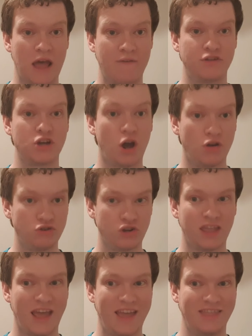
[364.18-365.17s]
average
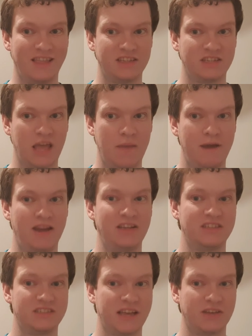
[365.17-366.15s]
100 in this game in
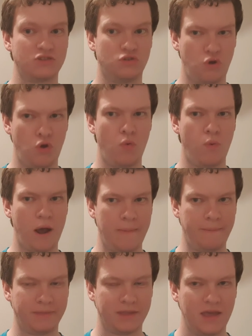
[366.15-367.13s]
his 6-2 win.